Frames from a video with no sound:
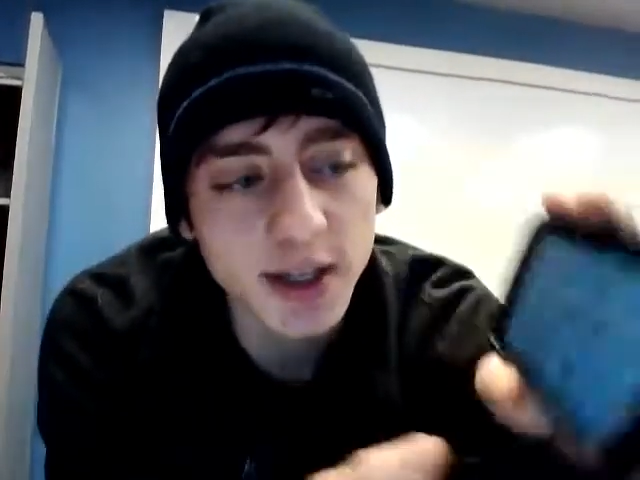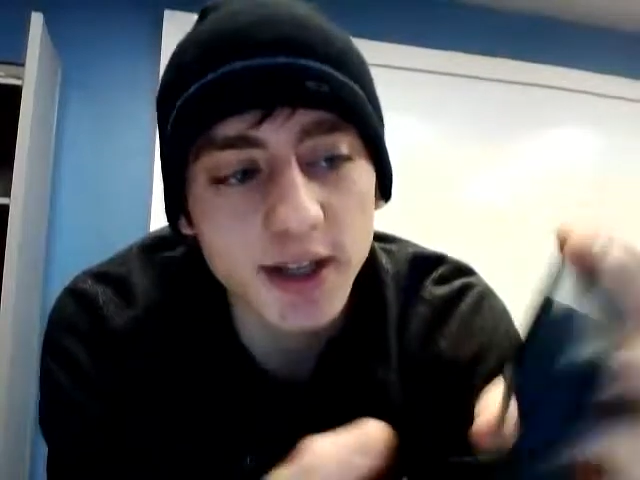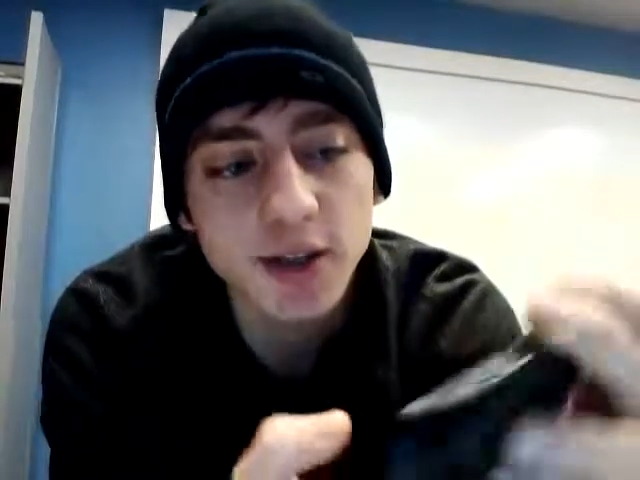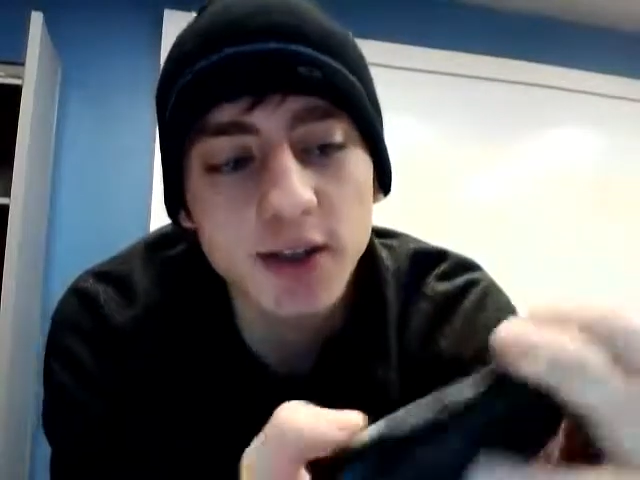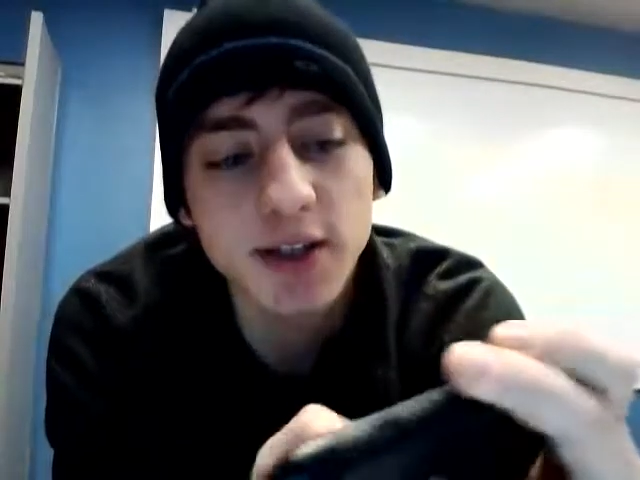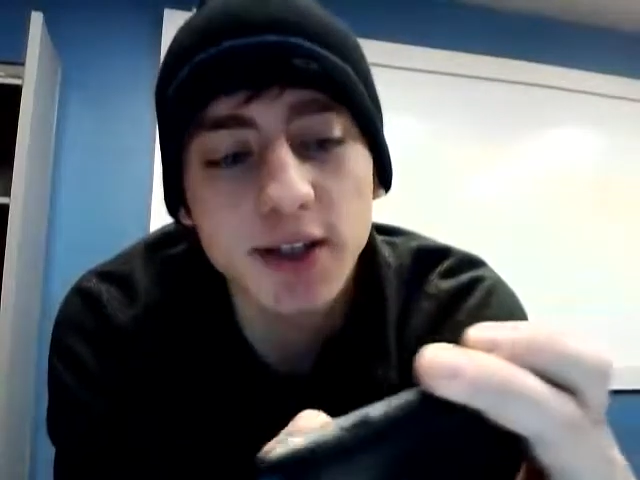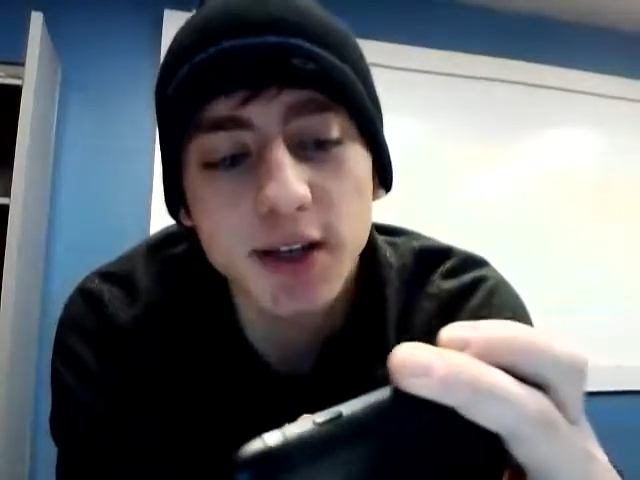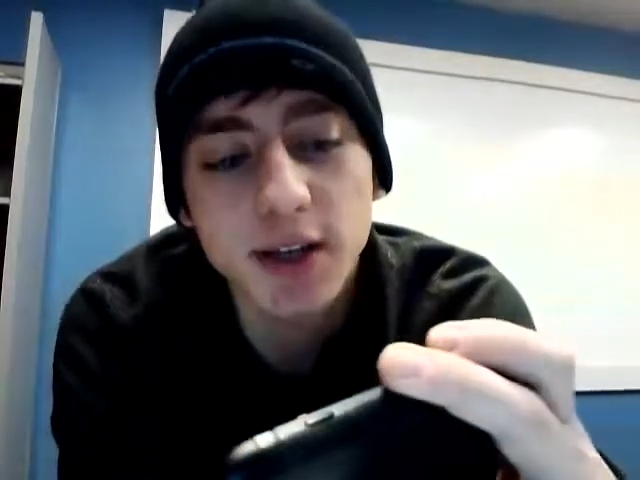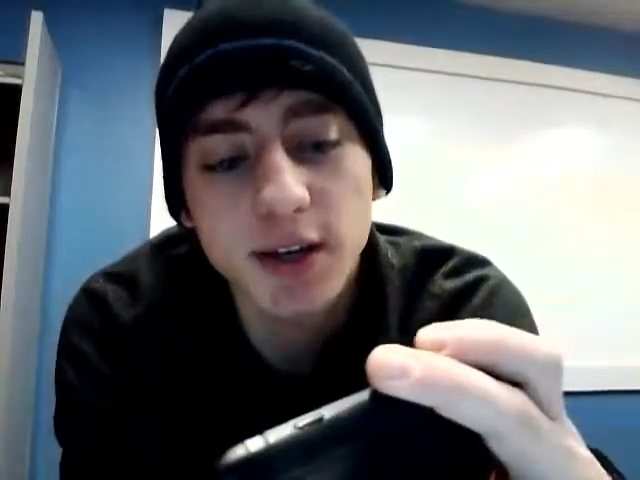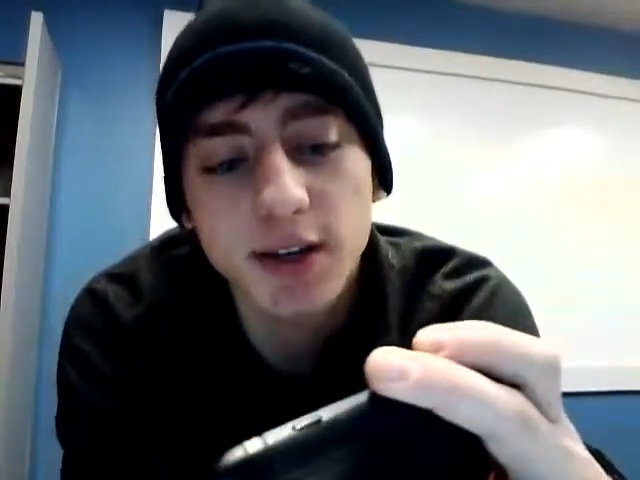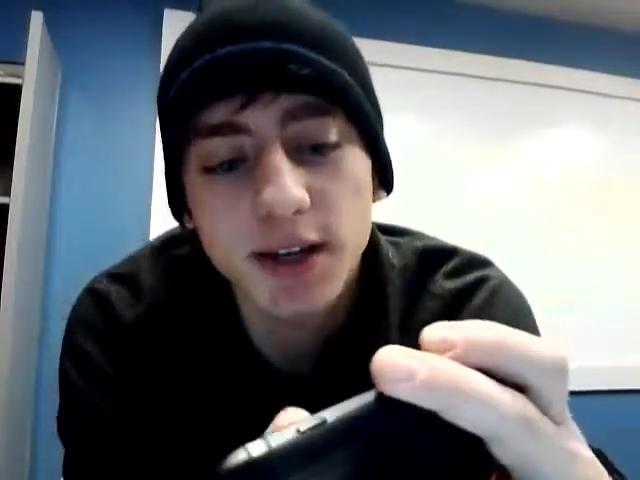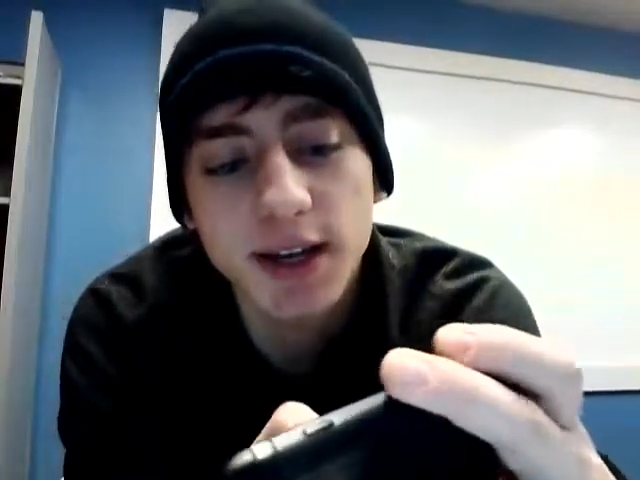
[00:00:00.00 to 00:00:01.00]
and you can click
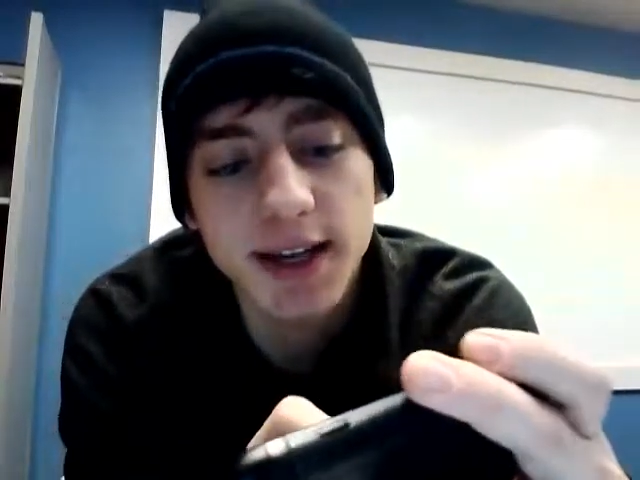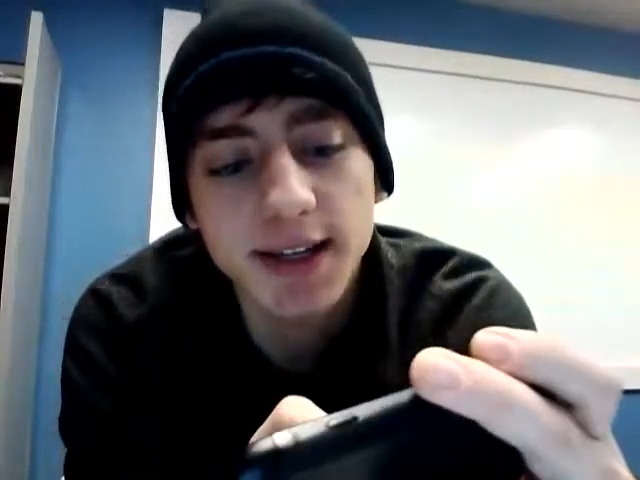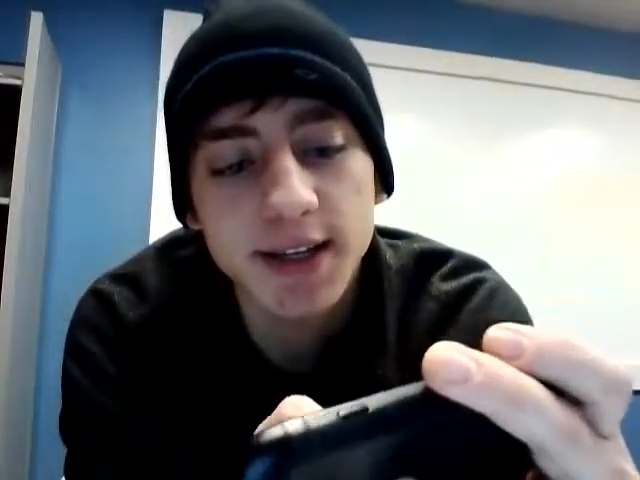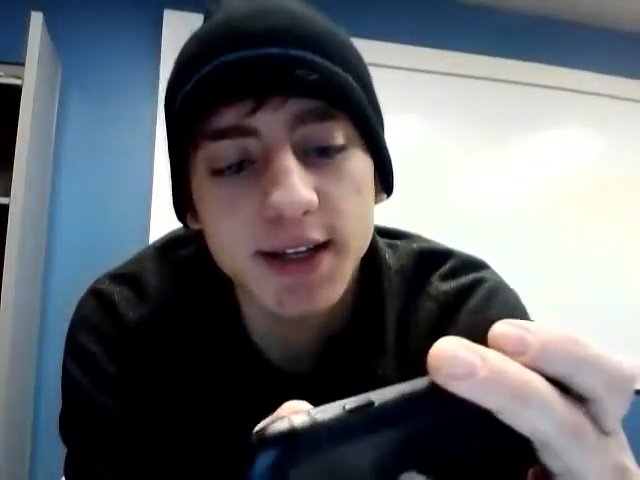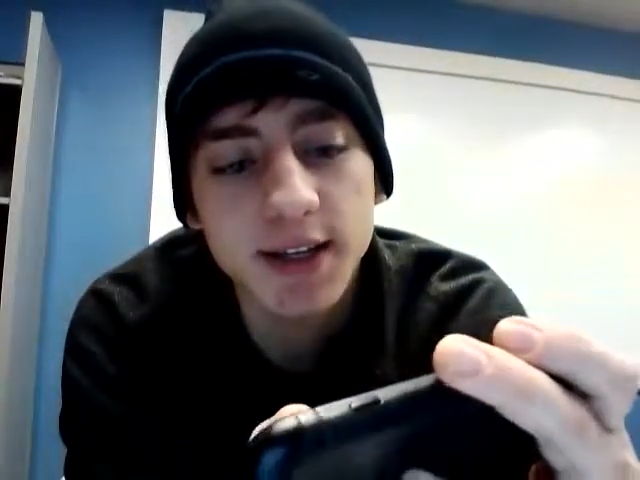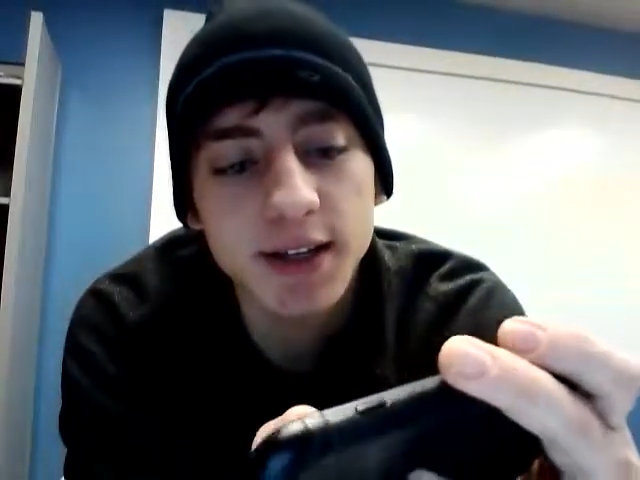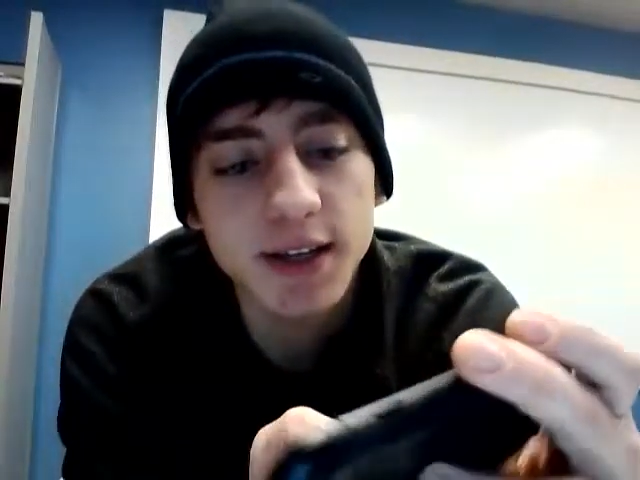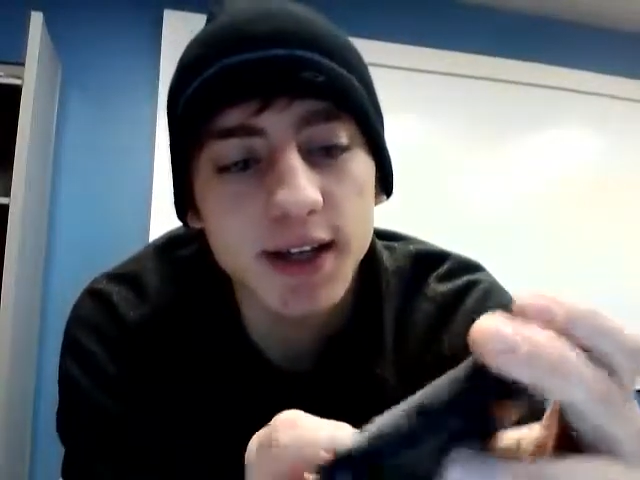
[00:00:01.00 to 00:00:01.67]
on the icon,